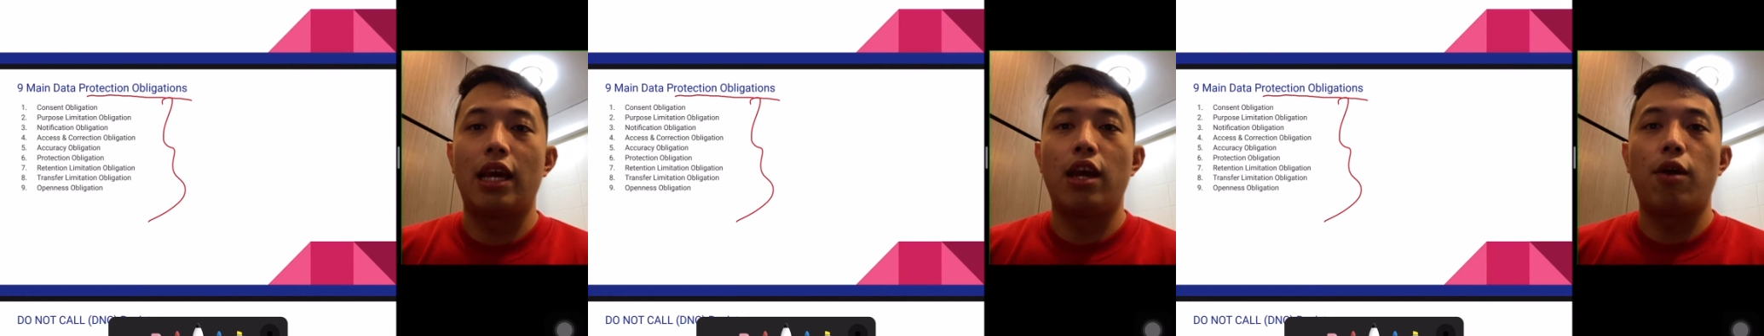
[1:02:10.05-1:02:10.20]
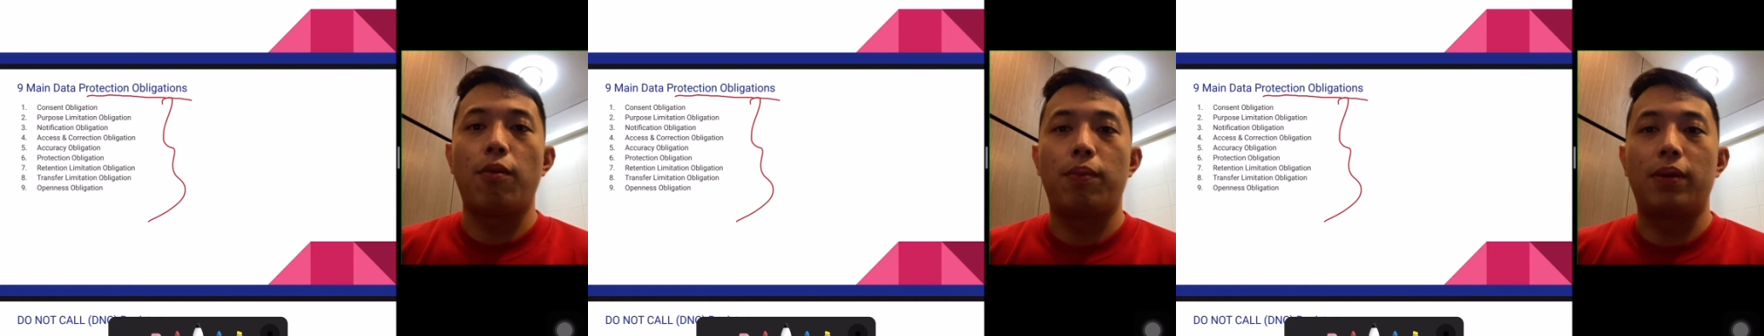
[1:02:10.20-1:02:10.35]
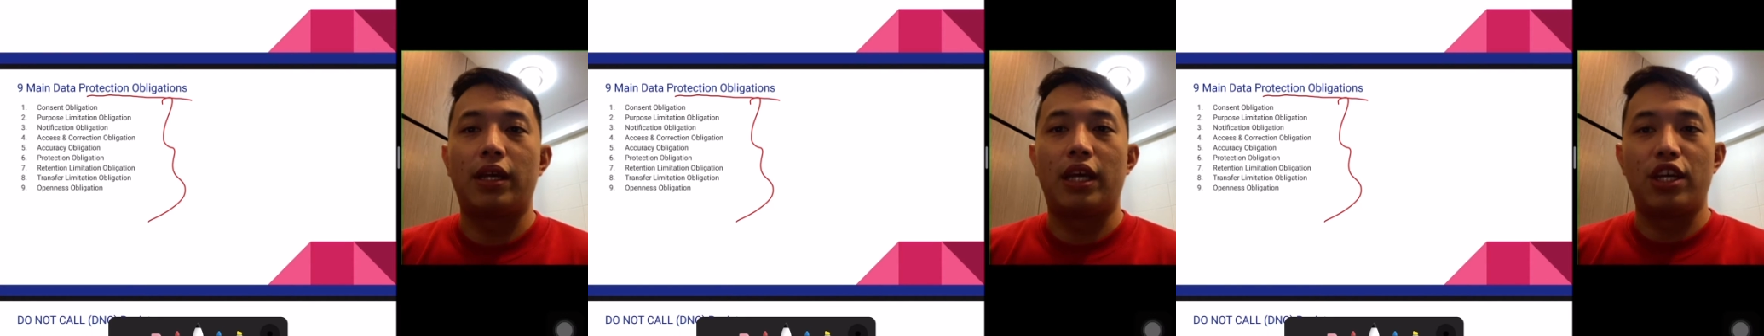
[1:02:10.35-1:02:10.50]

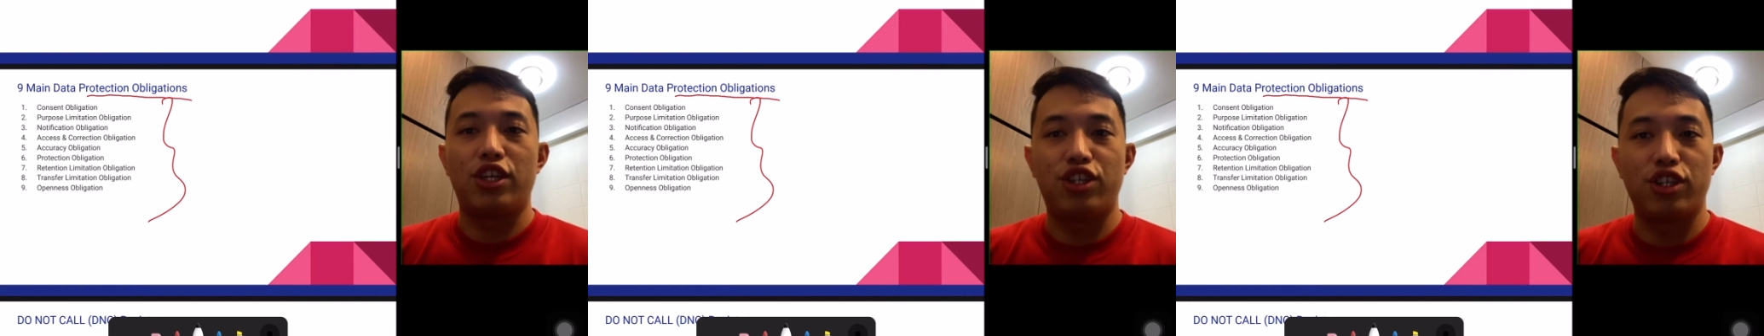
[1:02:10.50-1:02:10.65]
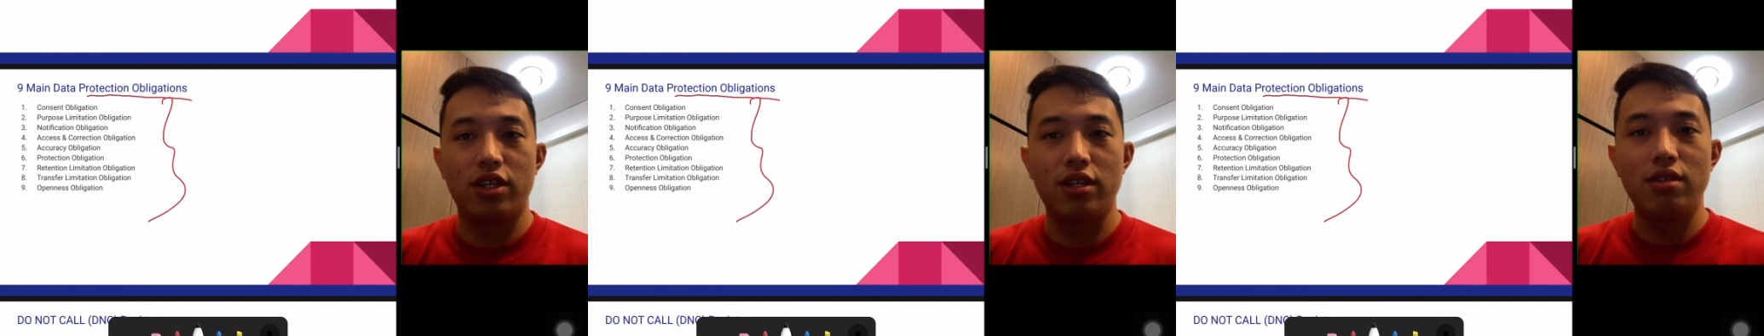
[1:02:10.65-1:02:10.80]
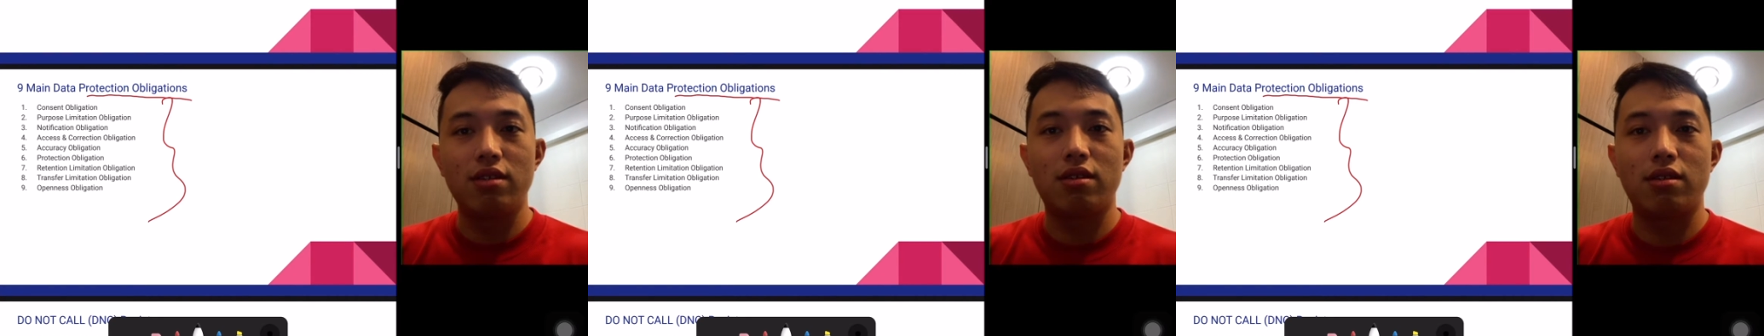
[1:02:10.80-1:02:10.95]

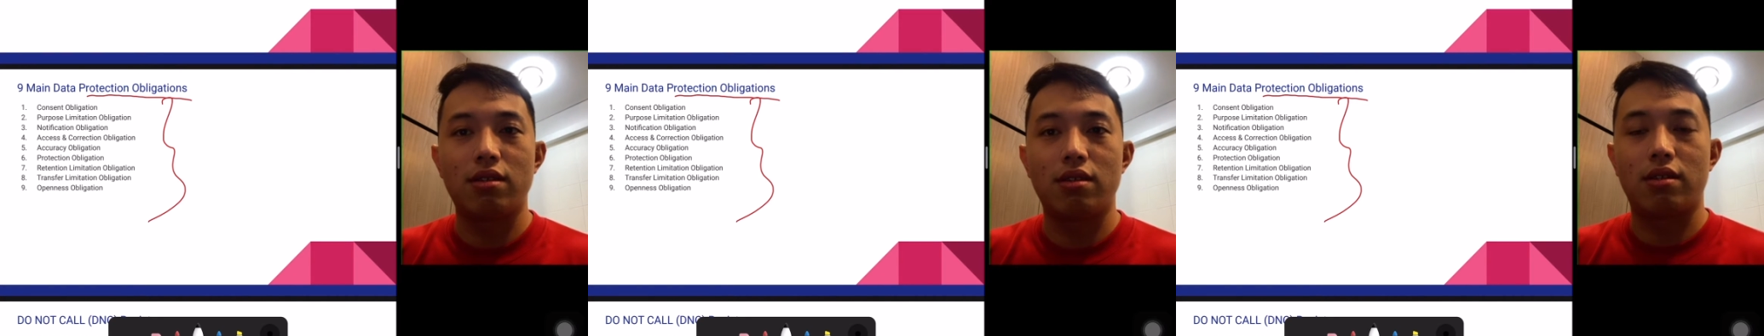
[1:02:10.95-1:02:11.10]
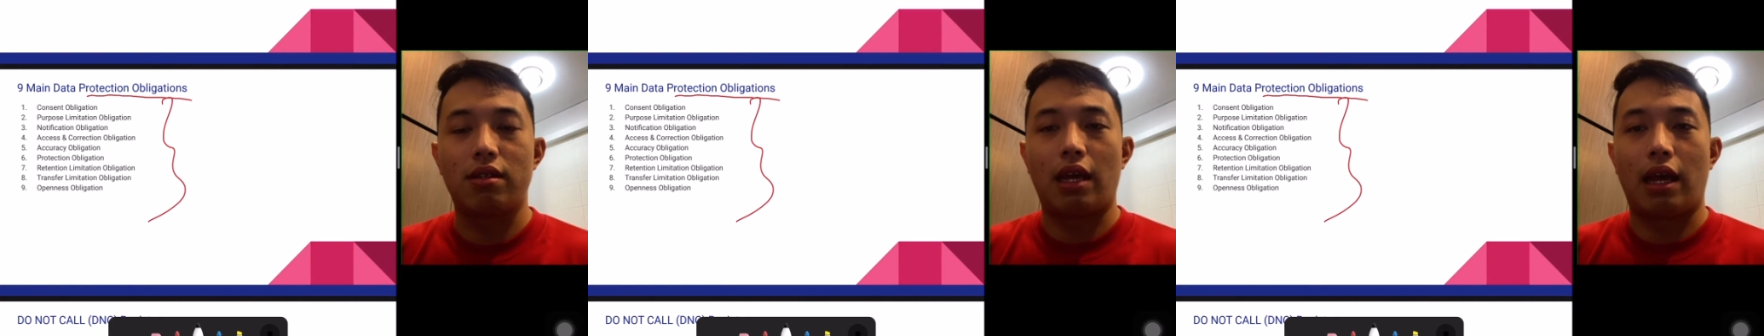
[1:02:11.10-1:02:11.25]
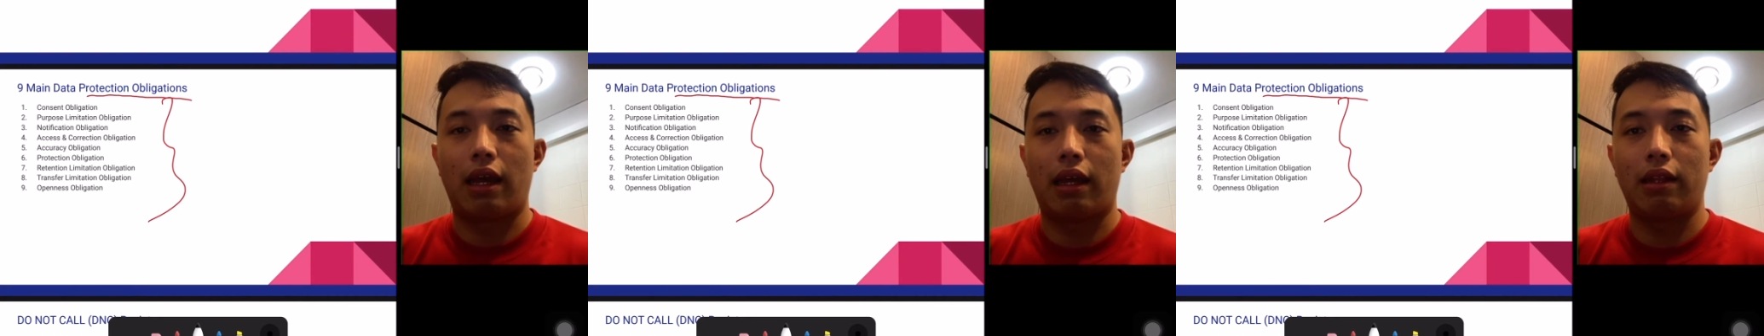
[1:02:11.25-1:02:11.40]
obligations
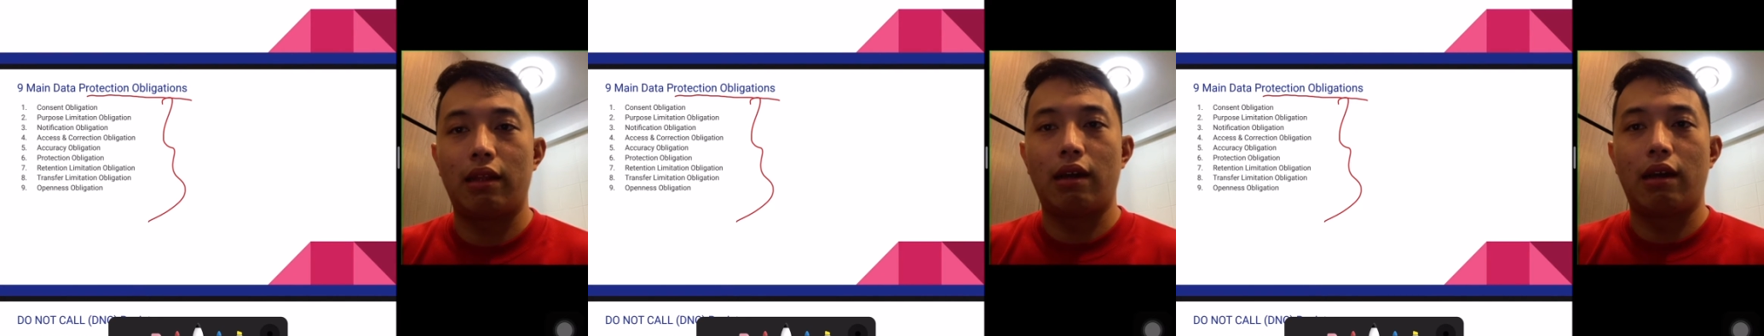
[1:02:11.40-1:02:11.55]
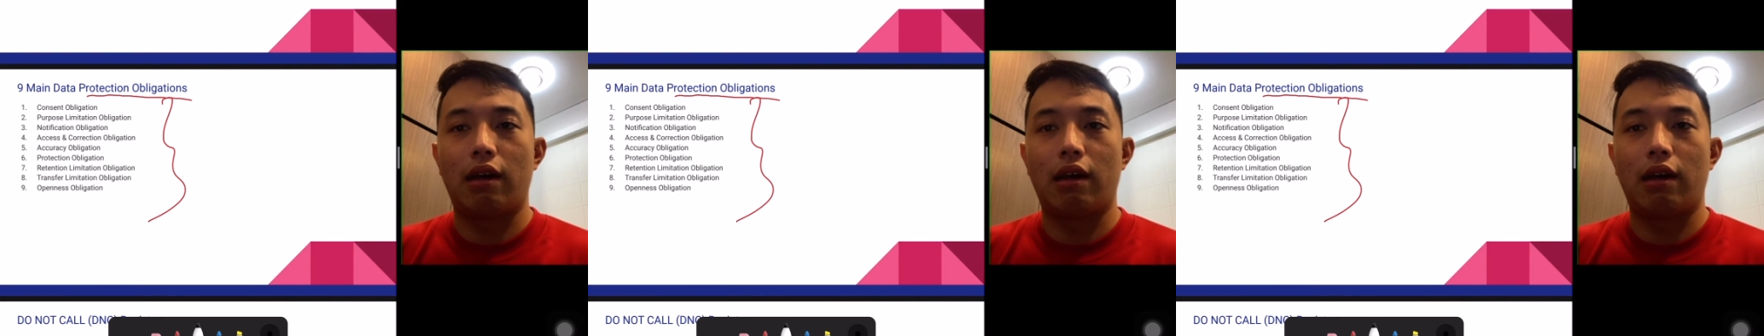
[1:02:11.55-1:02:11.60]
that